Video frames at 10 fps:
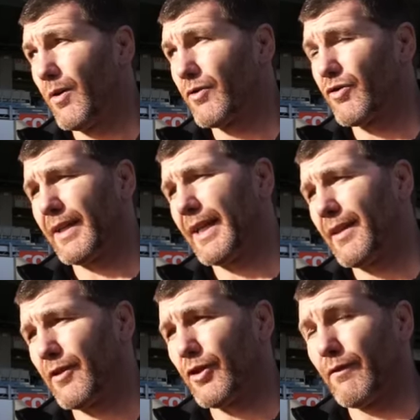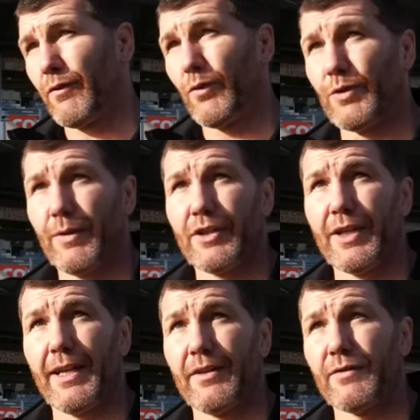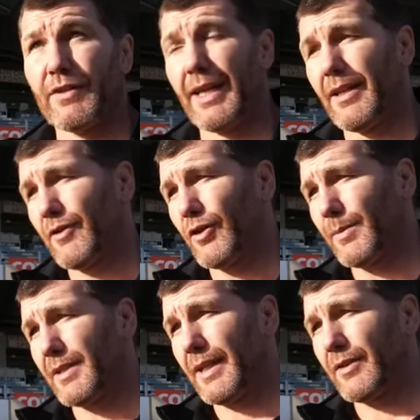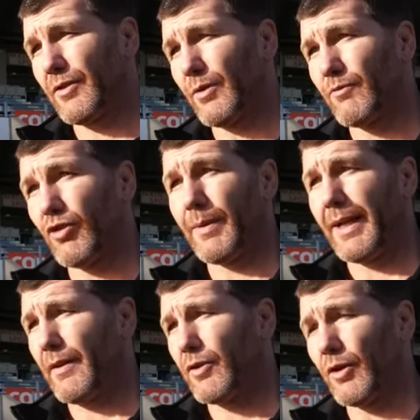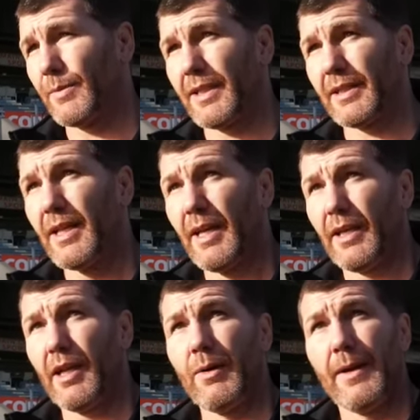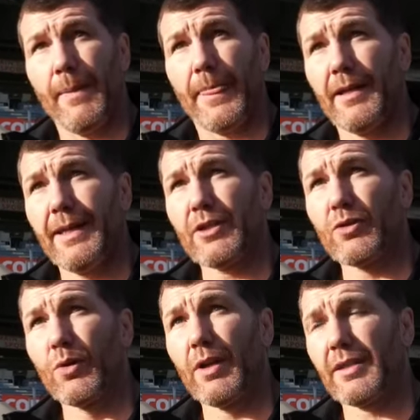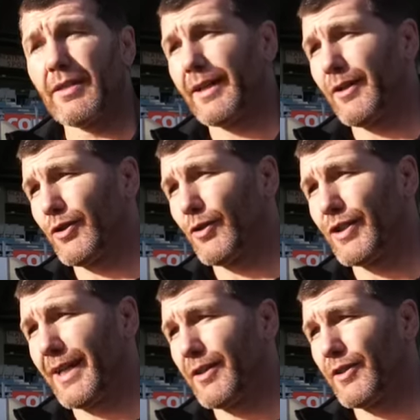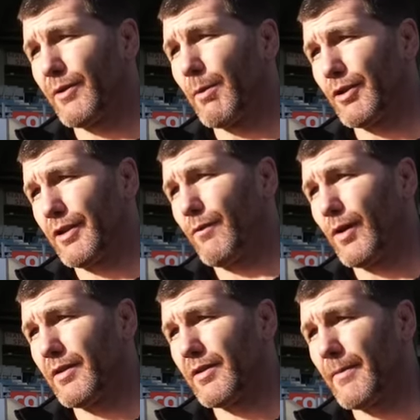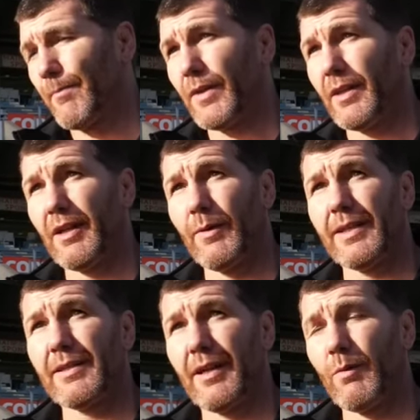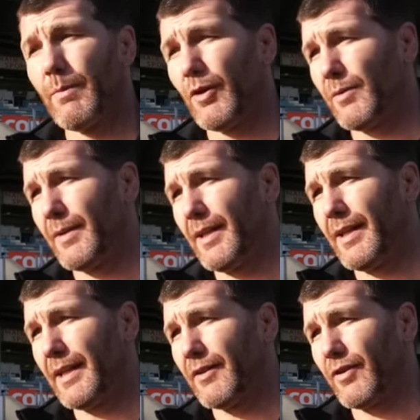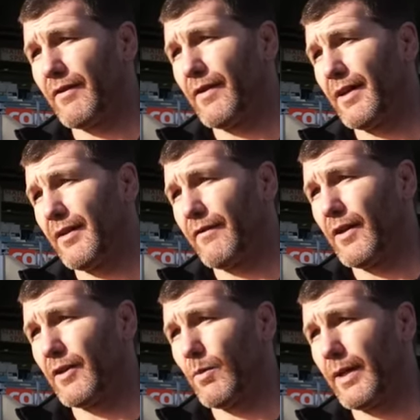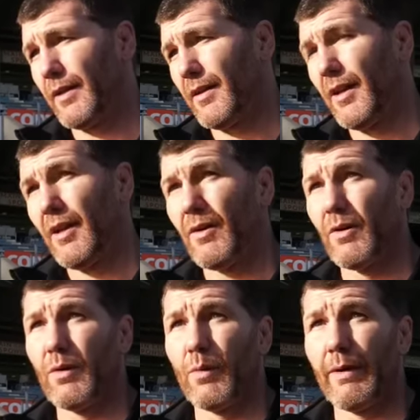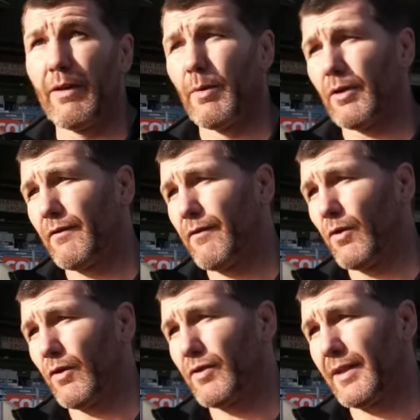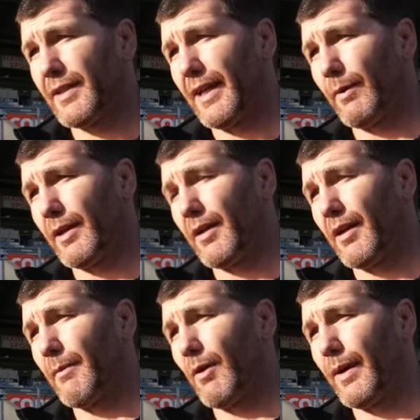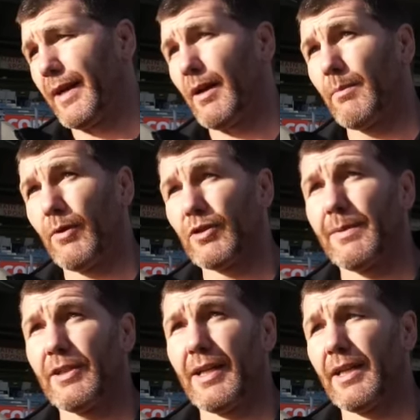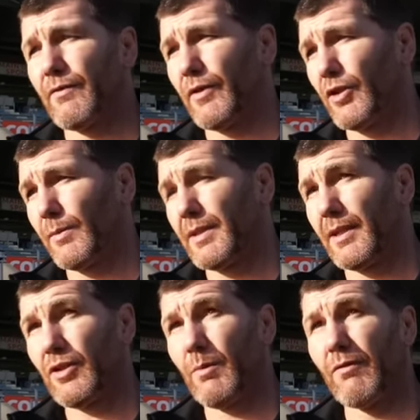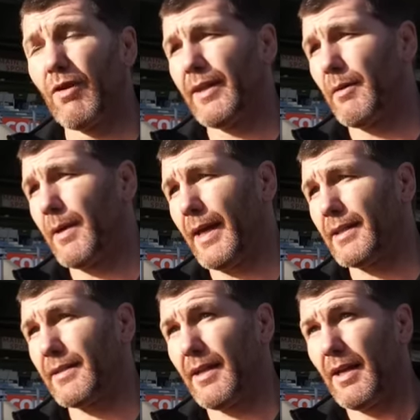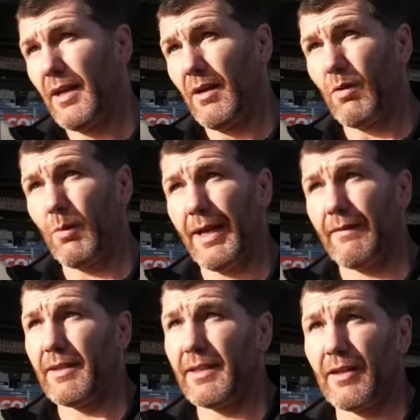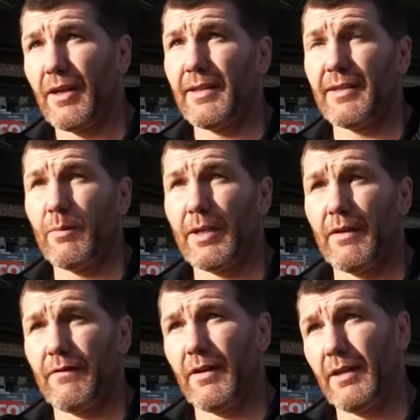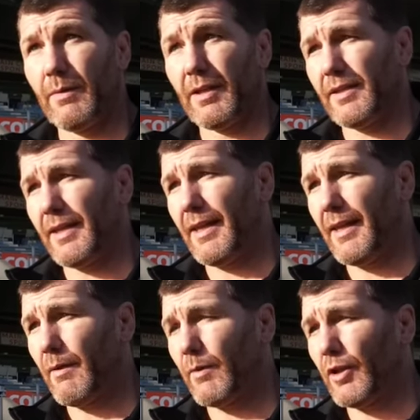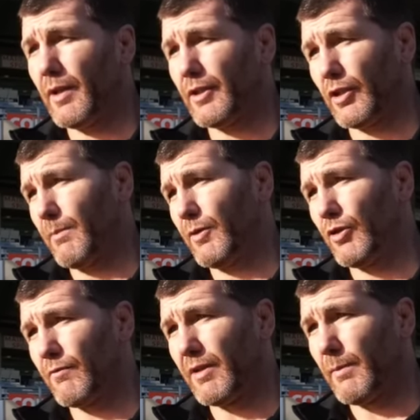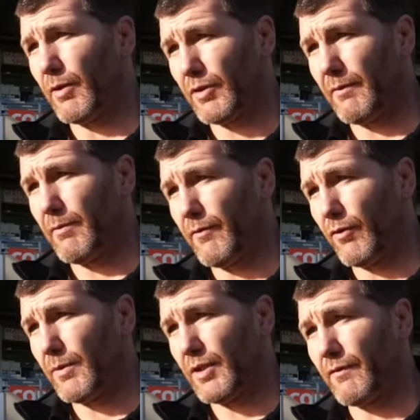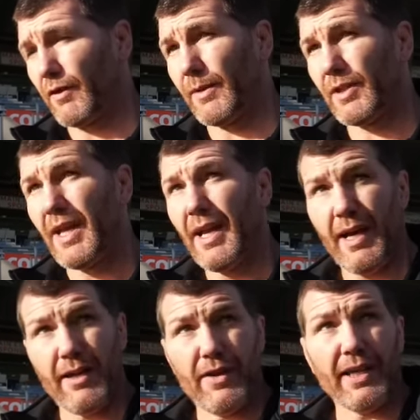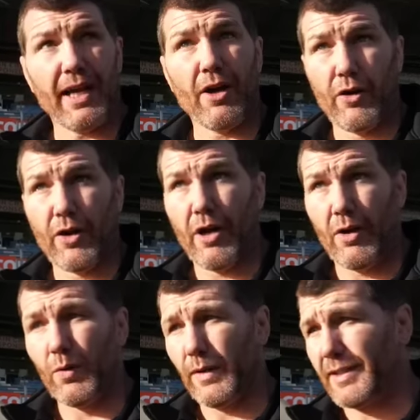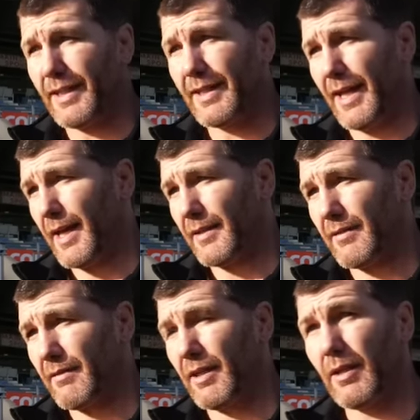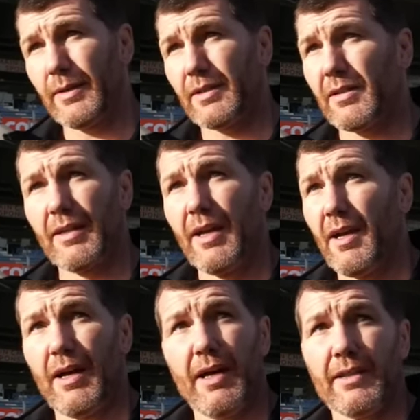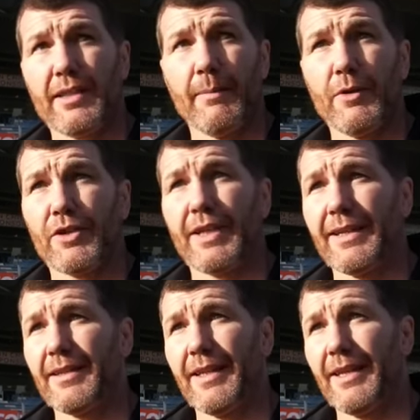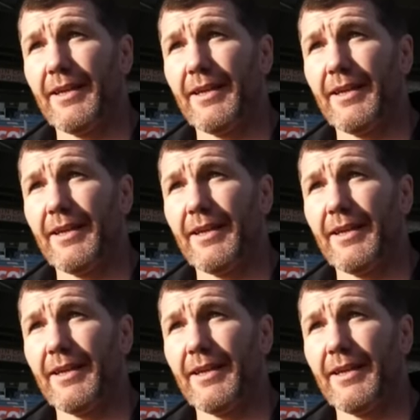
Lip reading: or trying to get in the top four? Do you want the challenge of staying in the top six or dropping out of the top six? You know, at least all our psychological challenges are positive ones. Mm. You know, it isn't like we're bottom of the league trying to find our first win, or we're in the bottom four trying to see how we can climb our way out and possibly challenge for the top six. You know, we're right in the mix. What we have to decide is that we're going to fight and we're going to stay there and it's going to produce really positive performances from us. And I think on the whole this season it has. You know, I'm not standing